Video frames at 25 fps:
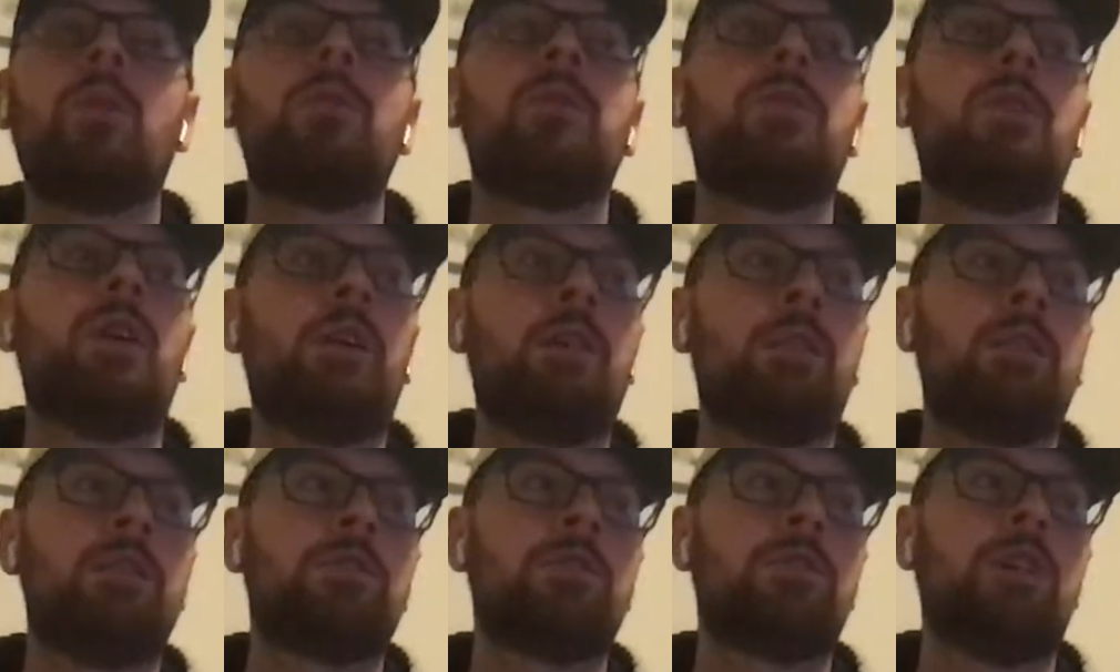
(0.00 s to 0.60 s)
of
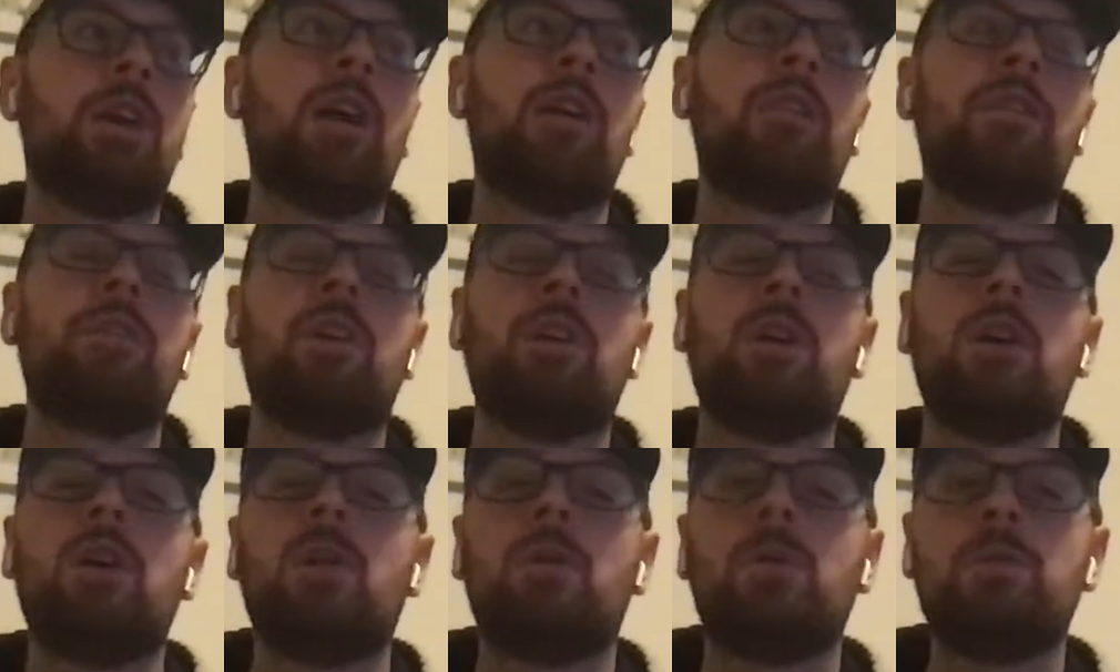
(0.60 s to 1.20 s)
note during
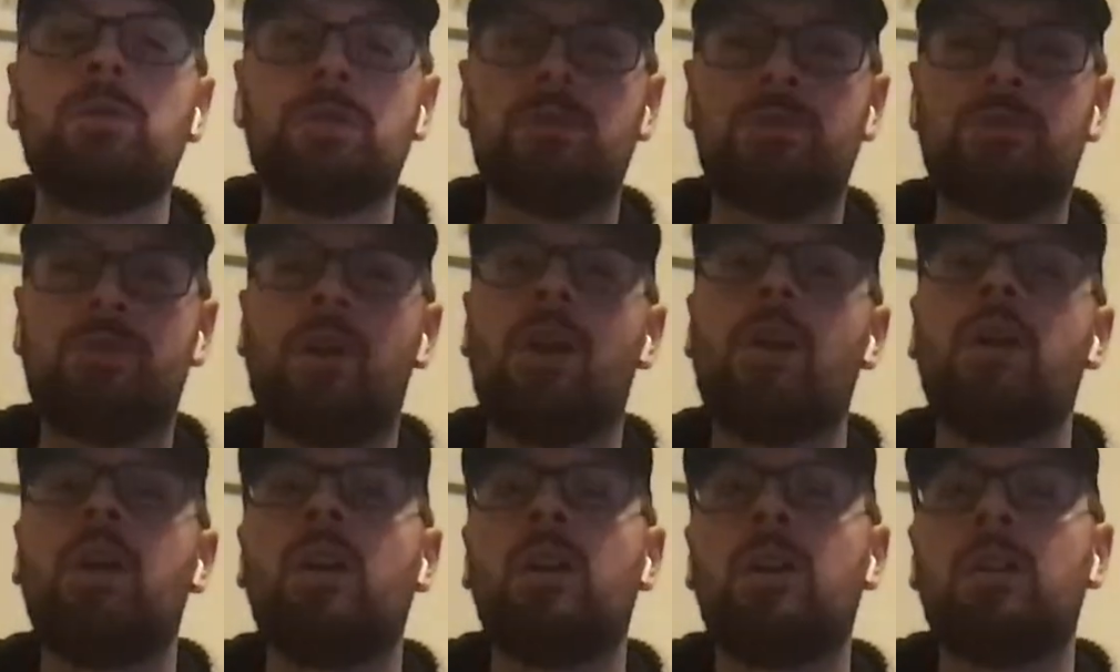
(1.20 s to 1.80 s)
this draft,
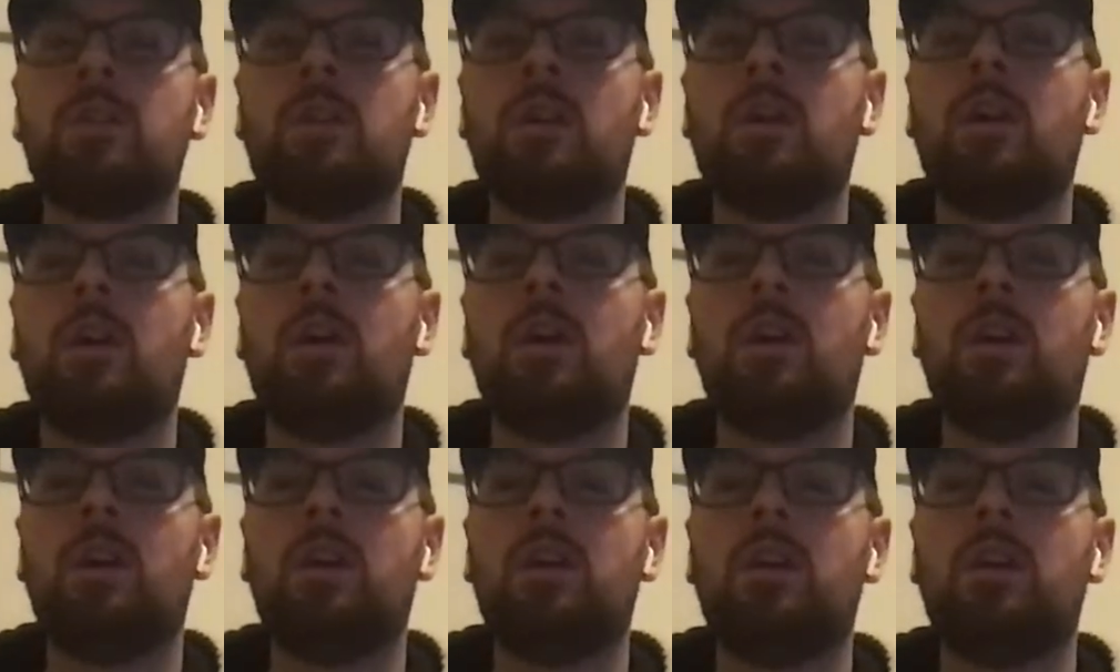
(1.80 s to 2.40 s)
which is very